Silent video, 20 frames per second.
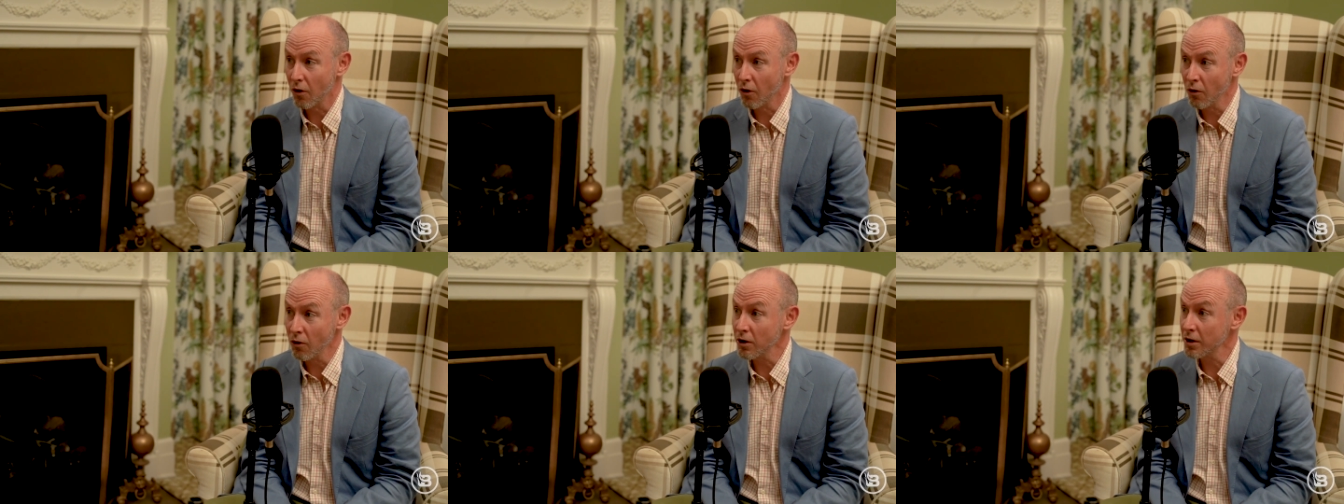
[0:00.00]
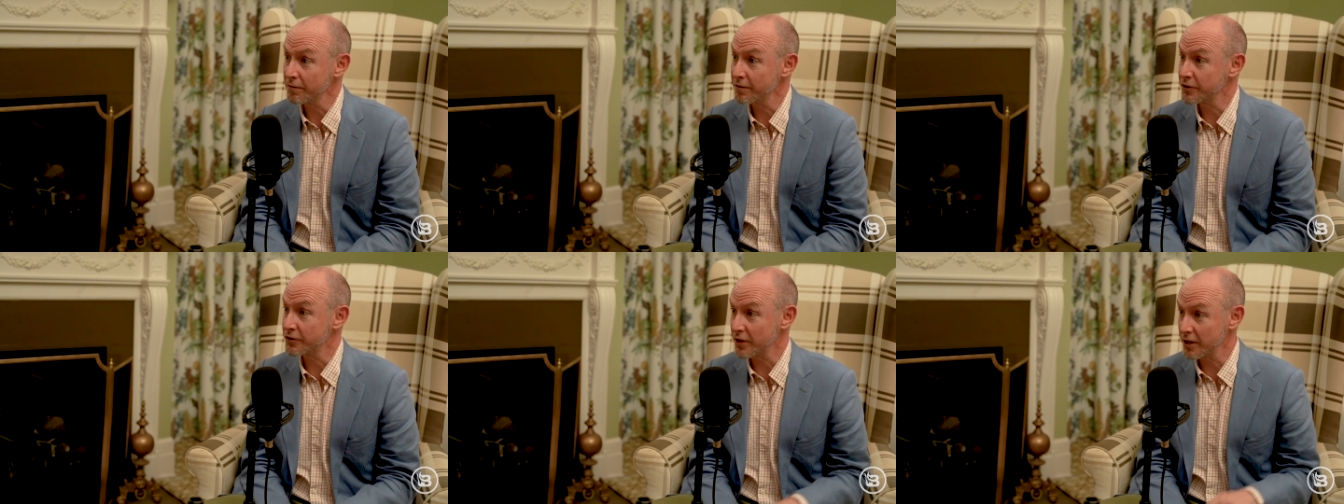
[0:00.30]
all
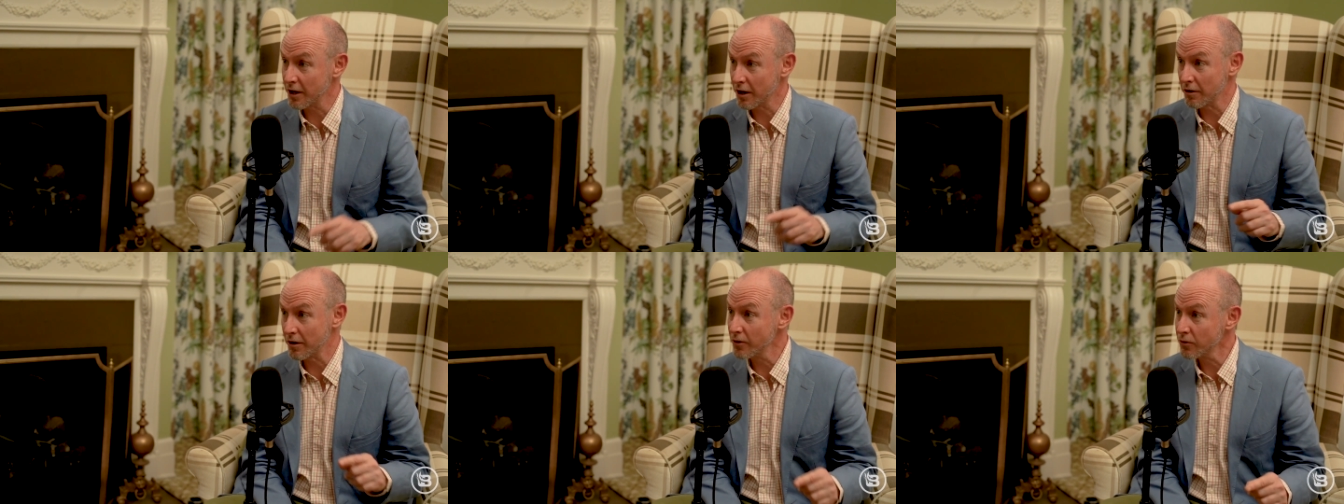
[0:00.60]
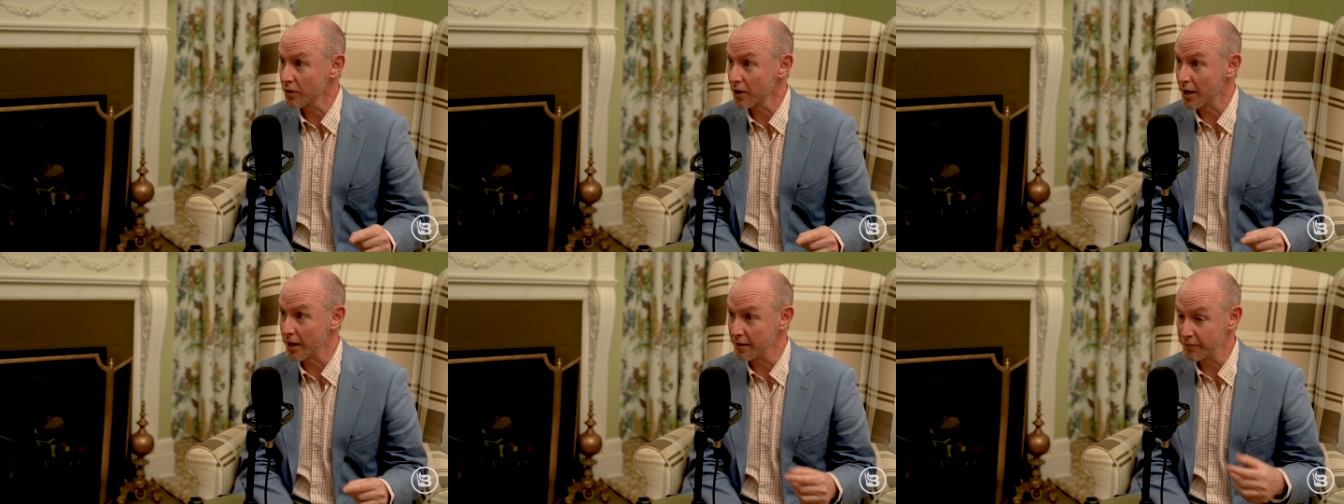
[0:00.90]
of us in our
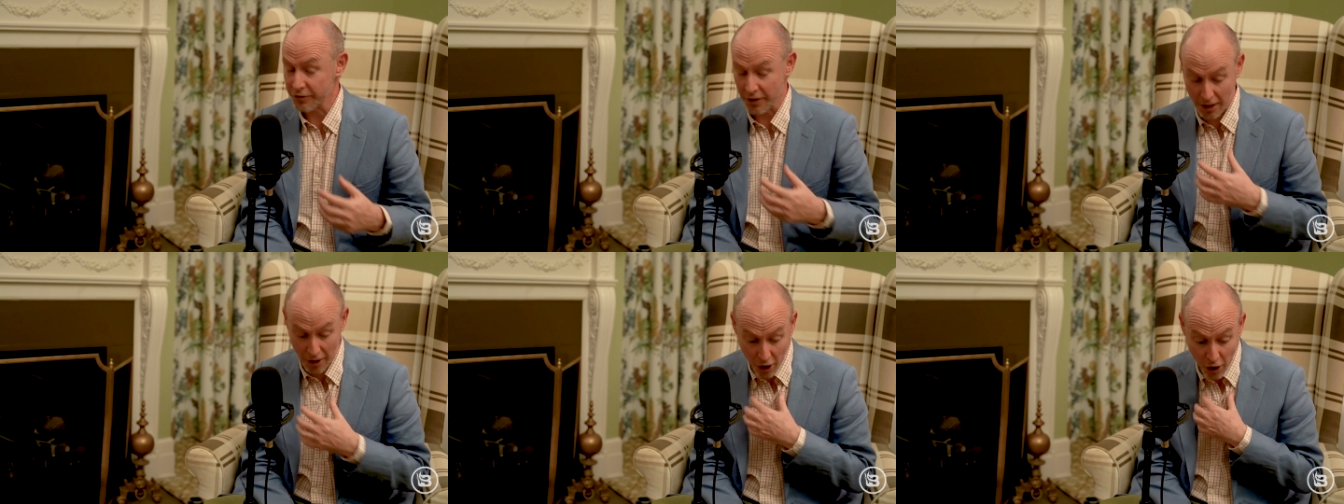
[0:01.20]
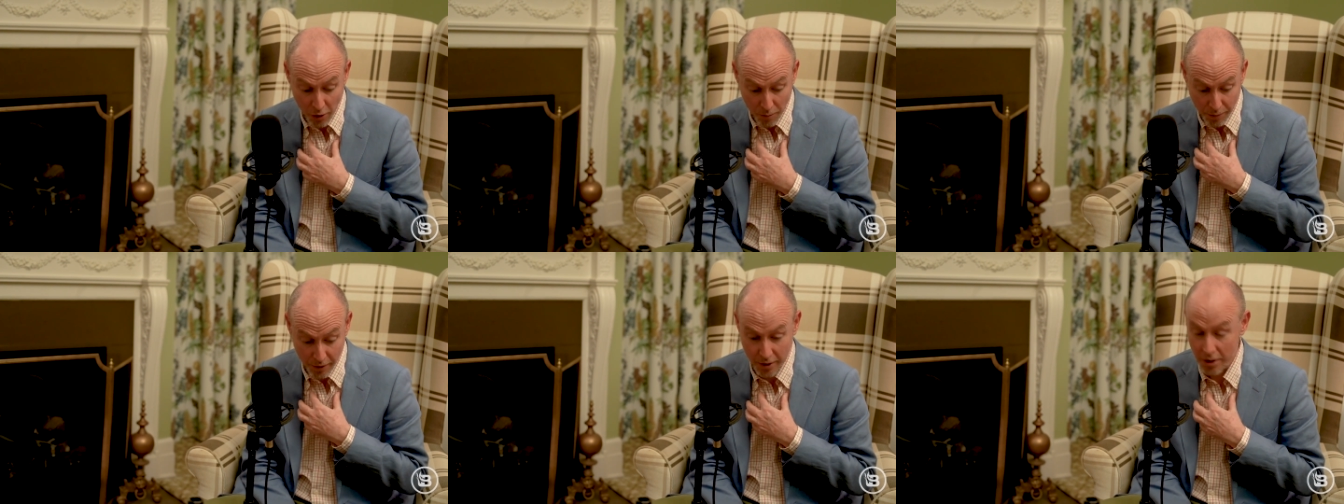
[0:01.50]
own lives, I
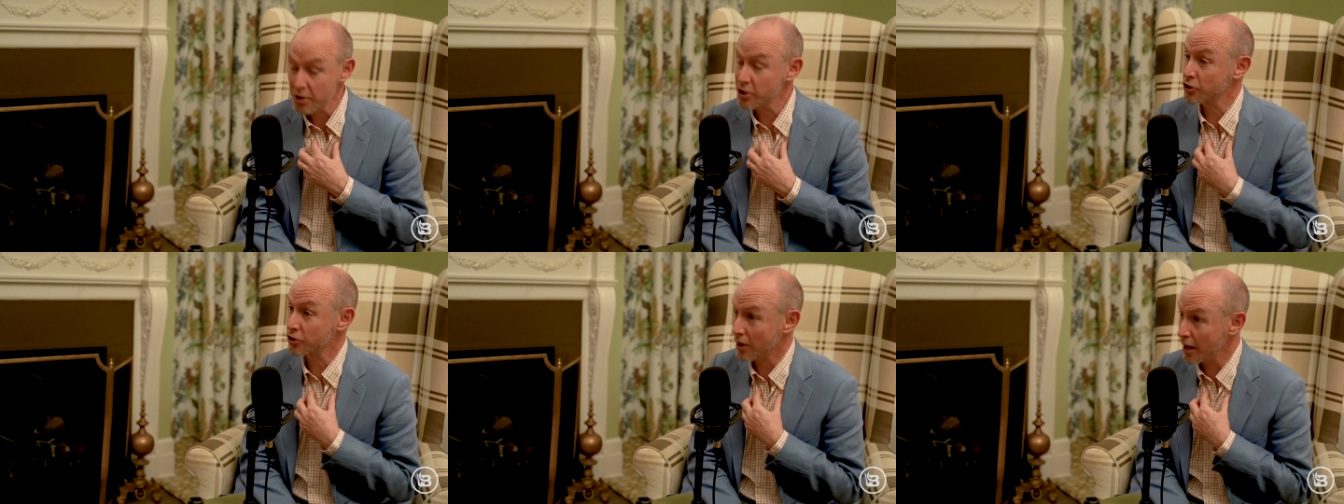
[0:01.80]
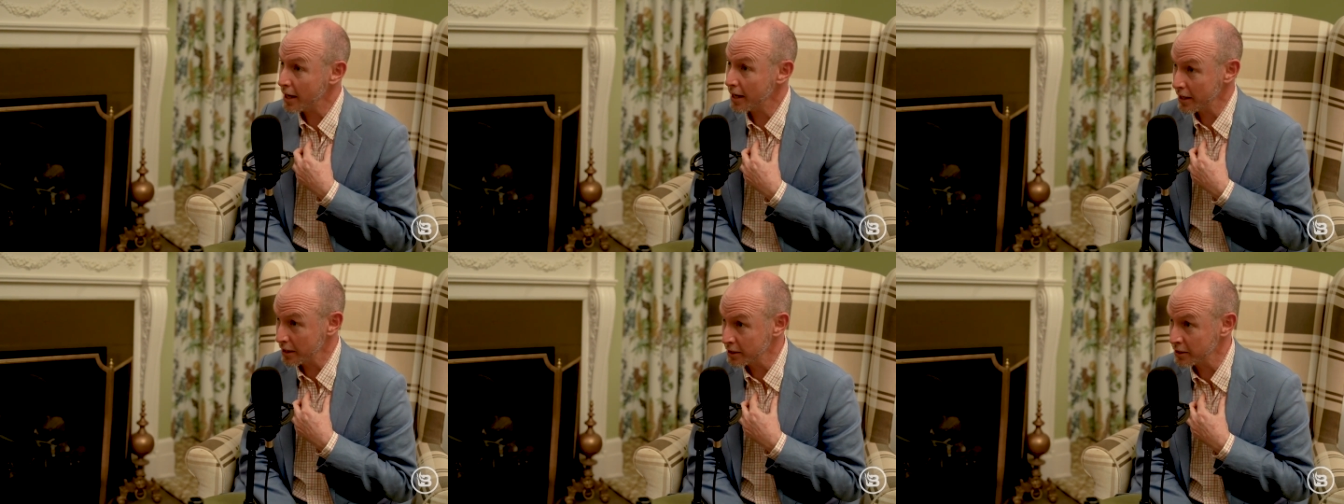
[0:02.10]
hope,
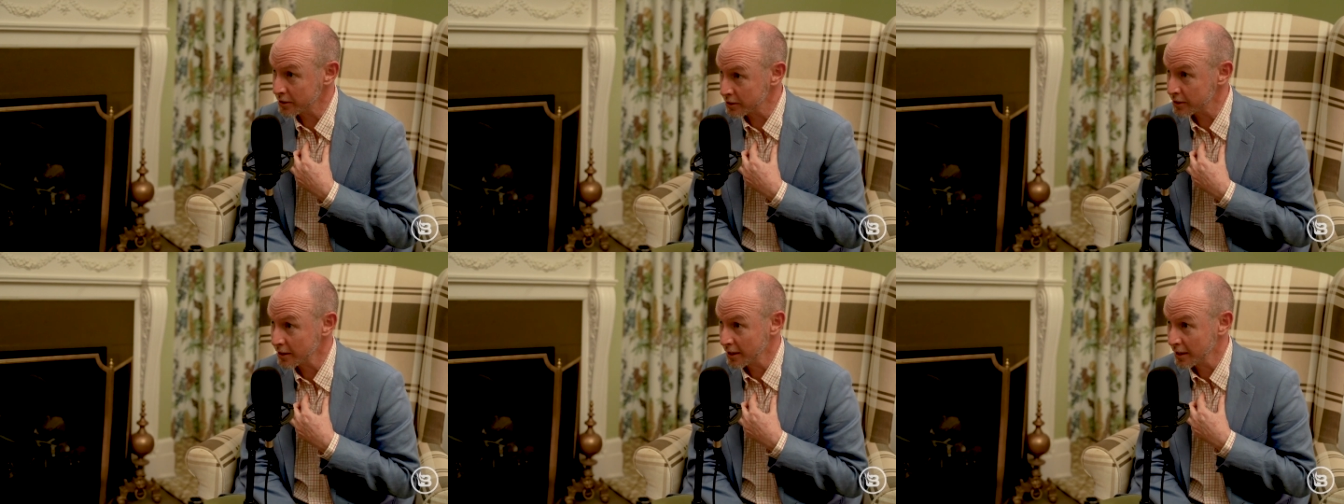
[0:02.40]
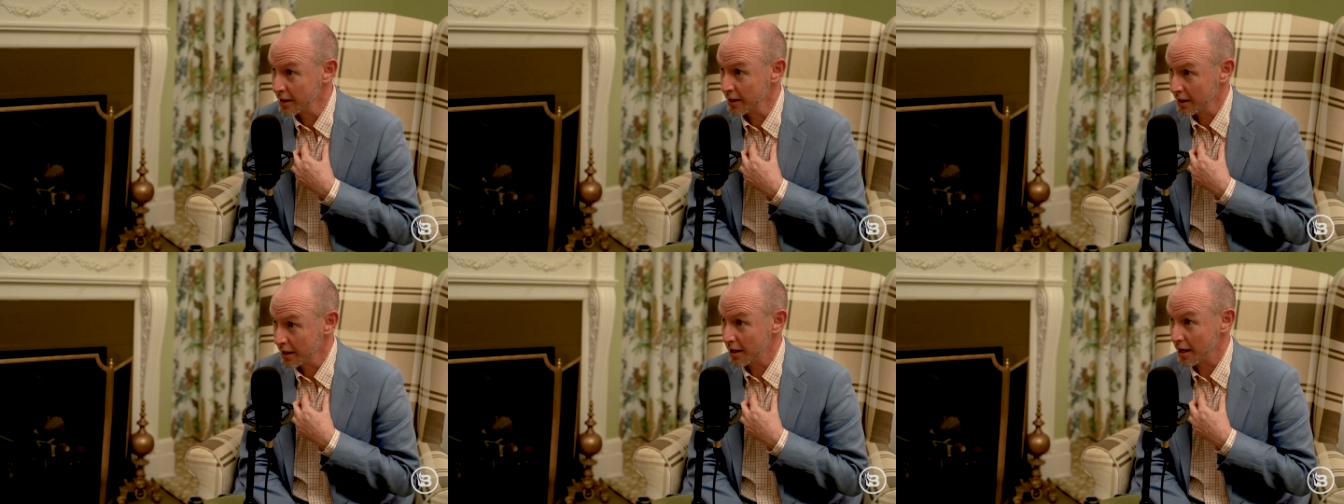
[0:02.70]
try and
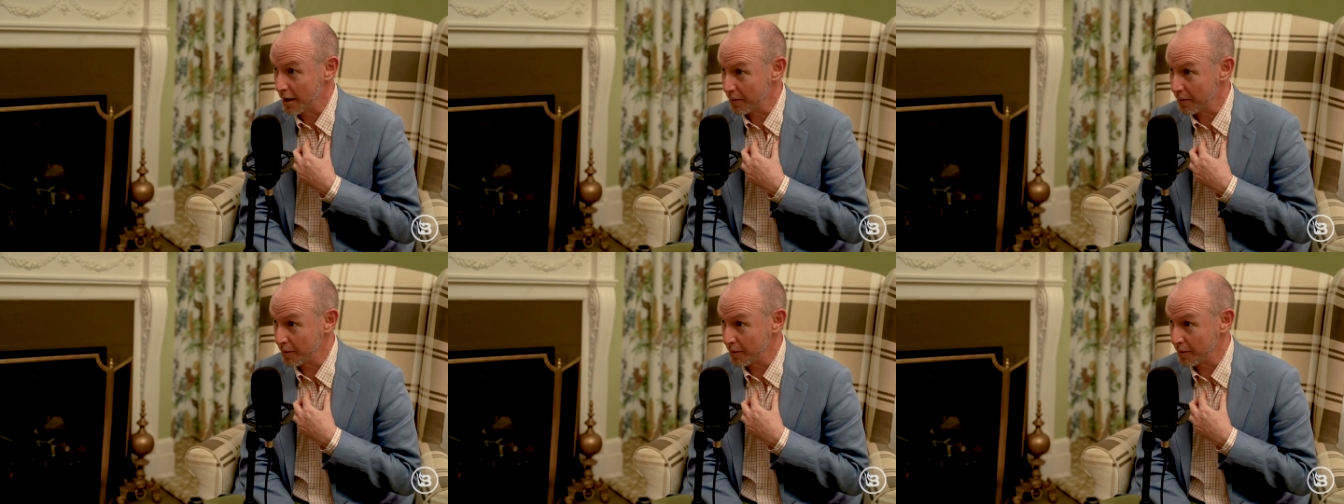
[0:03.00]
yeah.